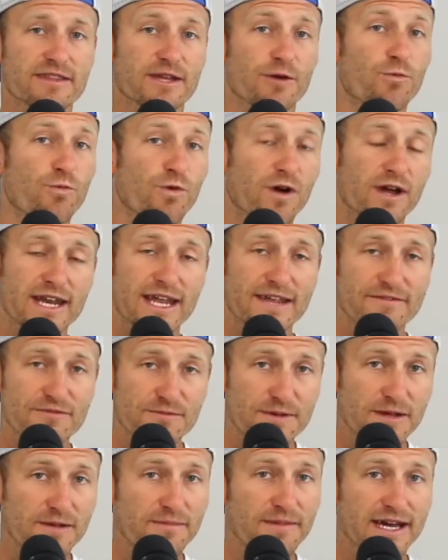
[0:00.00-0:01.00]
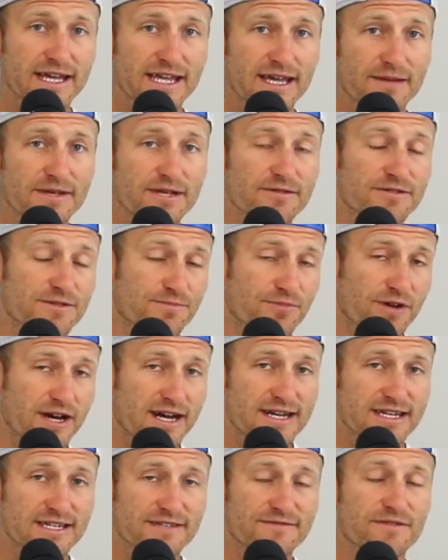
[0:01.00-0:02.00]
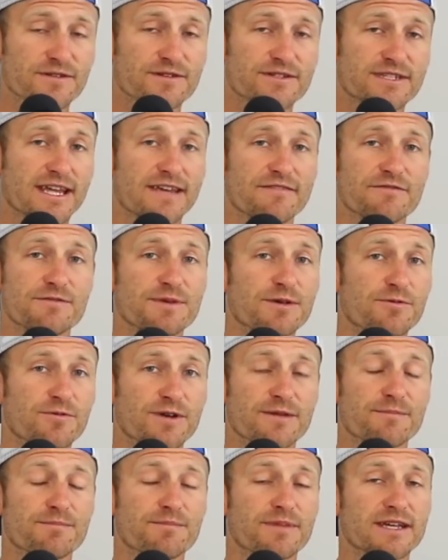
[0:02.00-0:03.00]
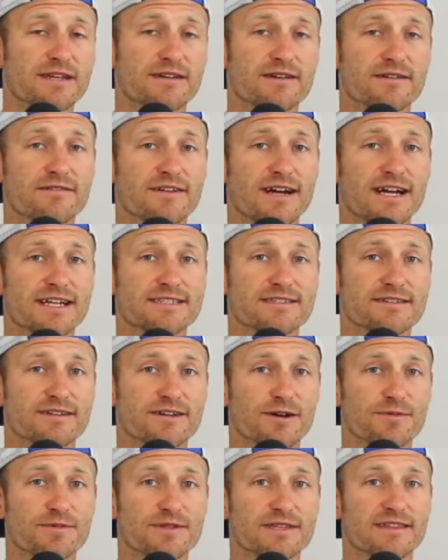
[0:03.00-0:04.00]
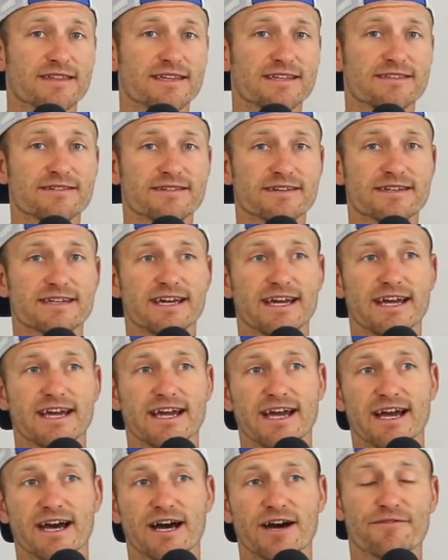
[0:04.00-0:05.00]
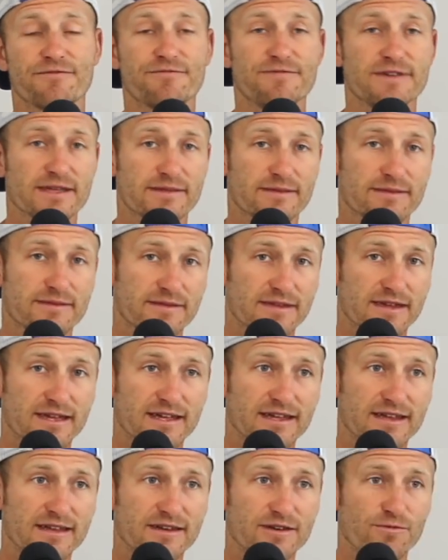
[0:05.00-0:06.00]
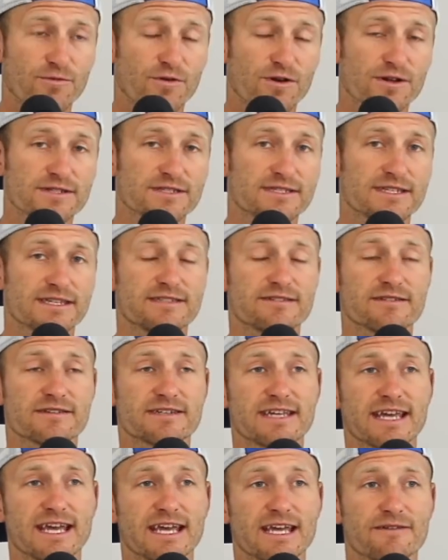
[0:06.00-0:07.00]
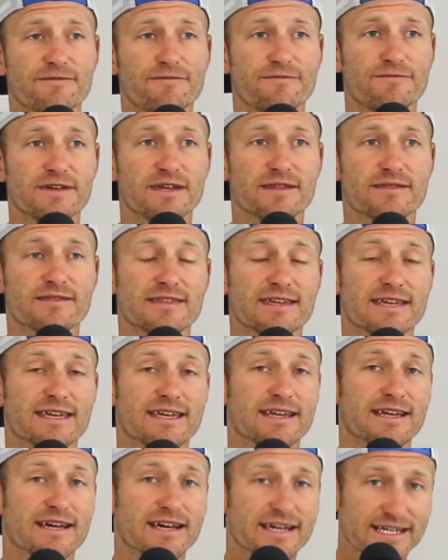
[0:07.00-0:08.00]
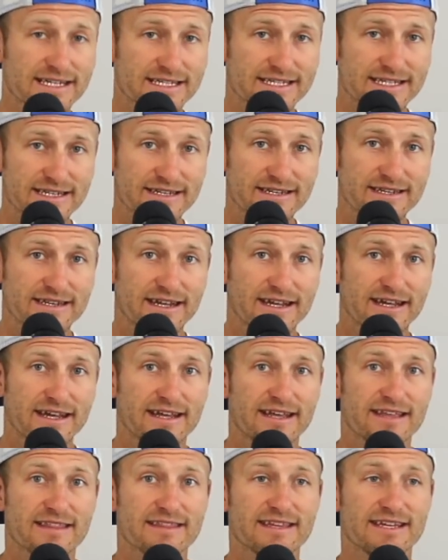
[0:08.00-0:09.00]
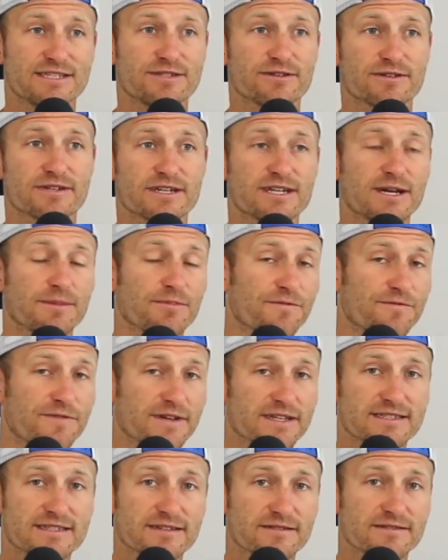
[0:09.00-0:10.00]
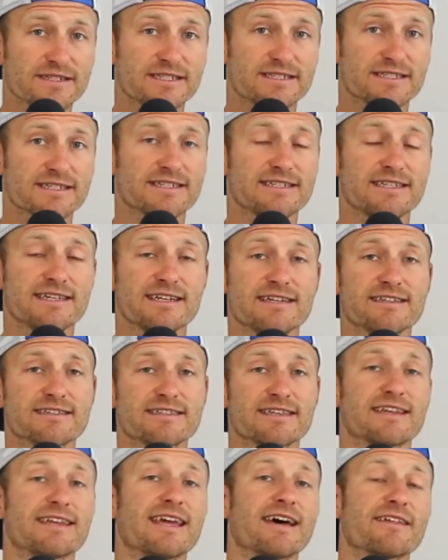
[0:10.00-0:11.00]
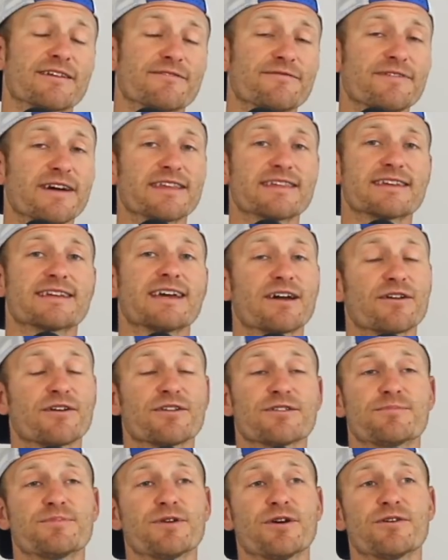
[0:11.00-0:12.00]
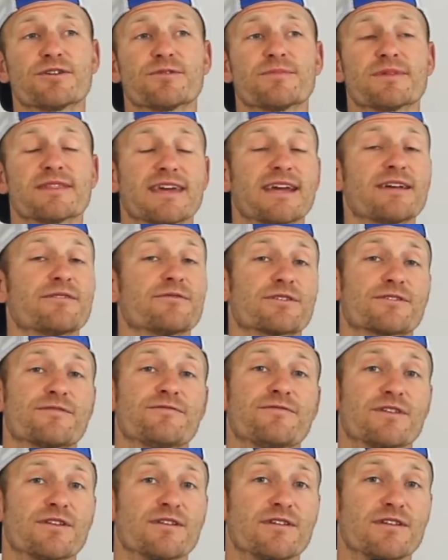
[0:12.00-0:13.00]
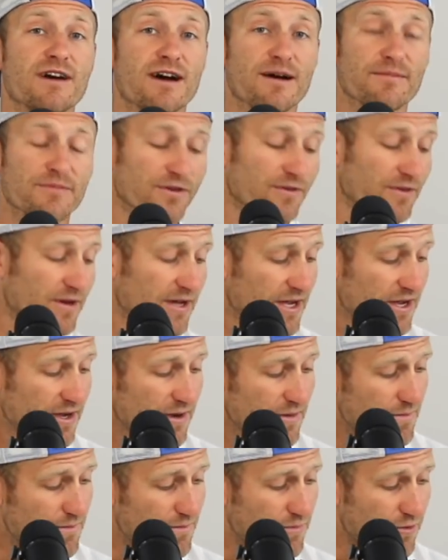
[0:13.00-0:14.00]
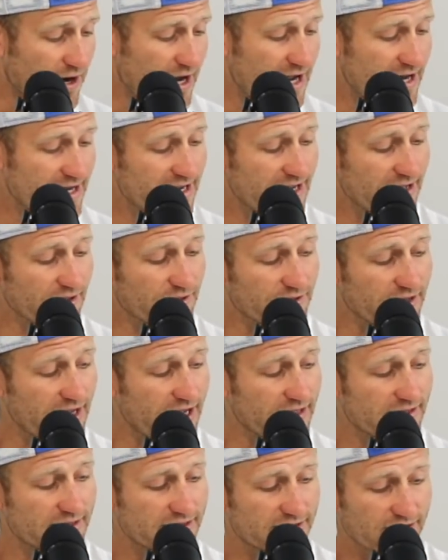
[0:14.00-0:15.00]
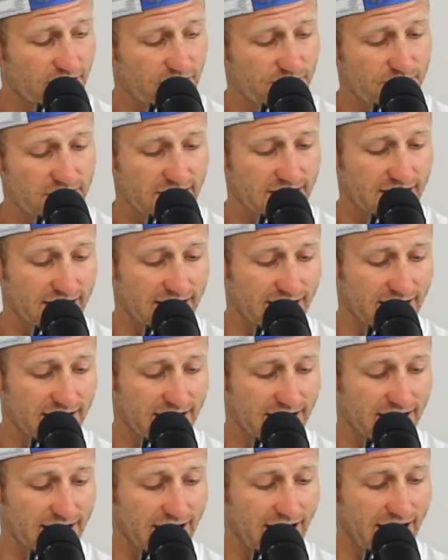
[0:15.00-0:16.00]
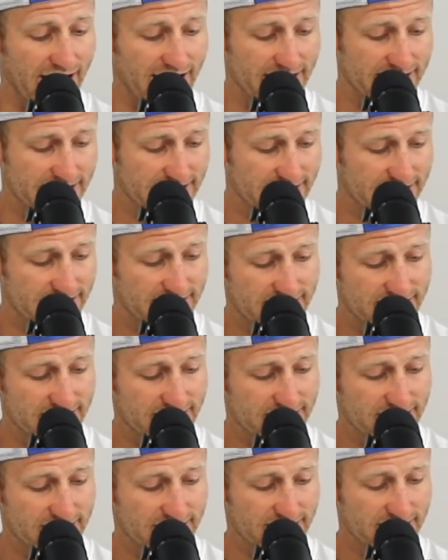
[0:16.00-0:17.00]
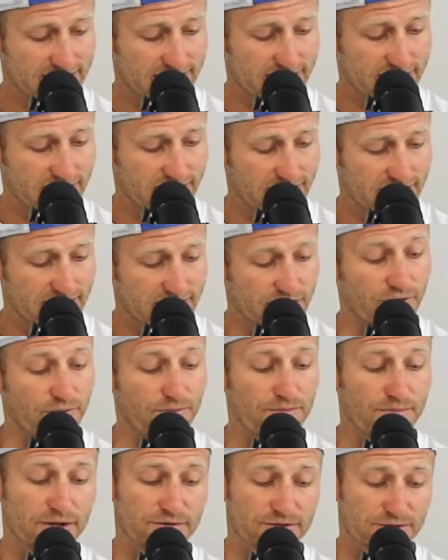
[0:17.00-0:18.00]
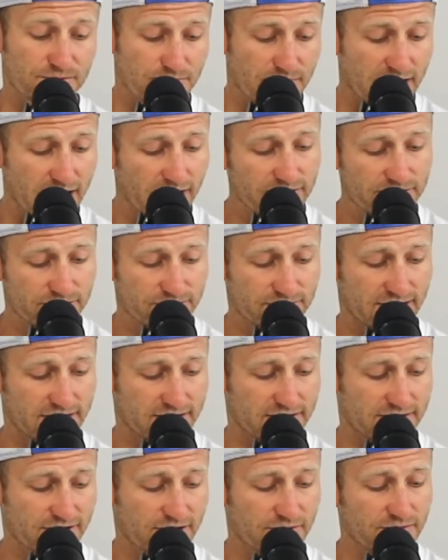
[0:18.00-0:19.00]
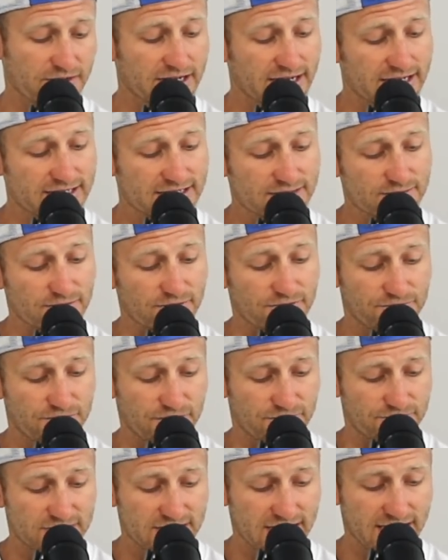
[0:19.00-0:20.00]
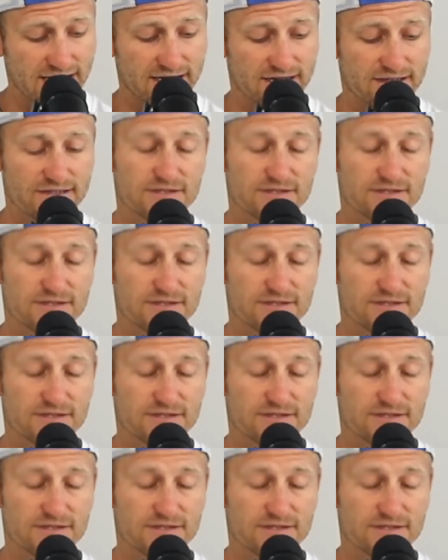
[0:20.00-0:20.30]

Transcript: They won AVP Miami. It was Brandy's first AVP win. Big congrats to her. But then they took a 5th in New Orleans. They took a 5th in Huntington. They took a couple 5ths in Elite 16s, and now they finally got on the podium, and they looked phenomenal. Brandy led the tournament in aces. No, it was Mel who led the tournament in aces with 15.